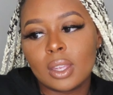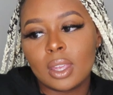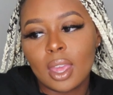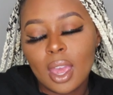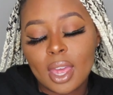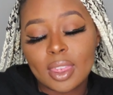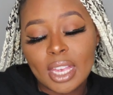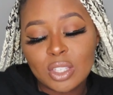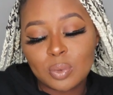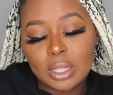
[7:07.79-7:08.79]
yeah, and
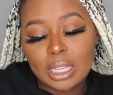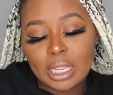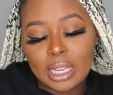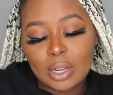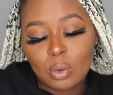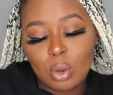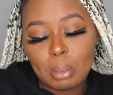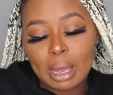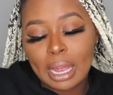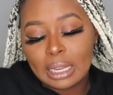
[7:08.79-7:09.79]
that's really it on
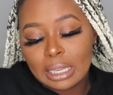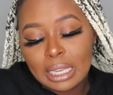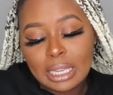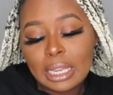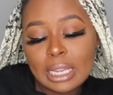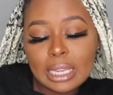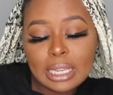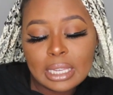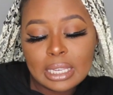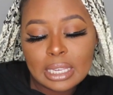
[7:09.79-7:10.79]
my
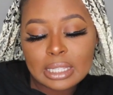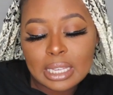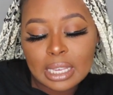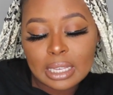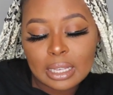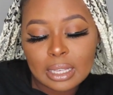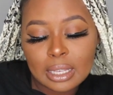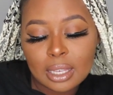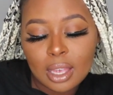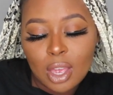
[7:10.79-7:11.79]
list.
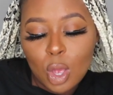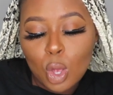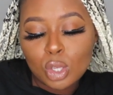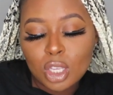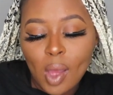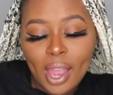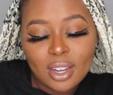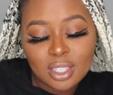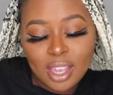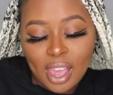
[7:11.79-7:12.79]
So I
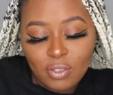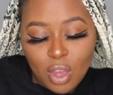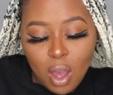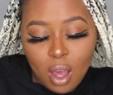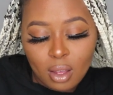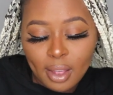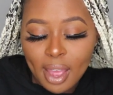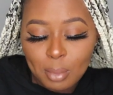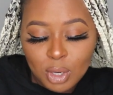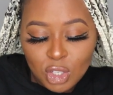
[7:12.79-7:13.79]
just gave y'all
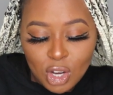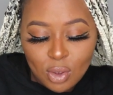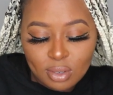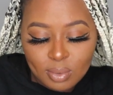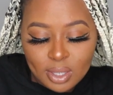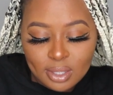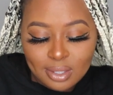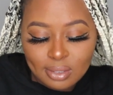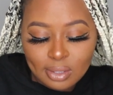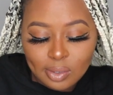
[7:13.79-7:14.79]
how many shows? one,
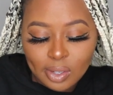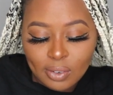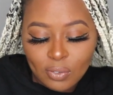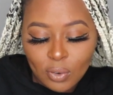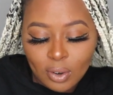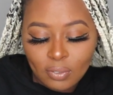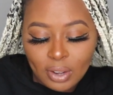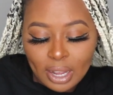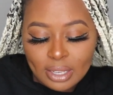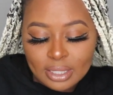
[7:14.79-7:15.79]
two, three, four,
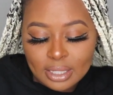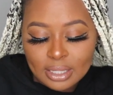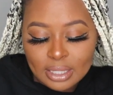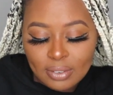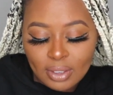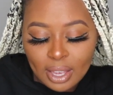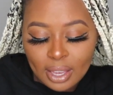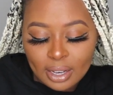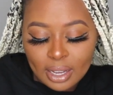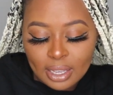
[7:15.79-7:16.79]
five, six, seven,
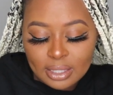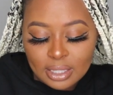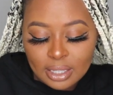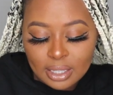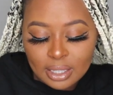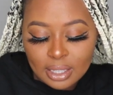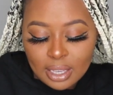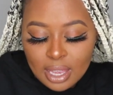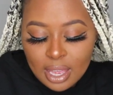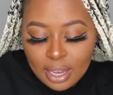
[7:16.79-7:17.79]
eight, nine, ten,
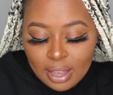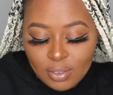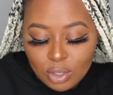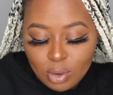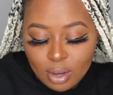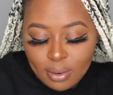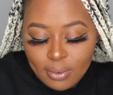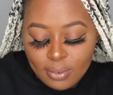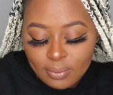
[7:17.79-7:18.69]
eleven, twelve.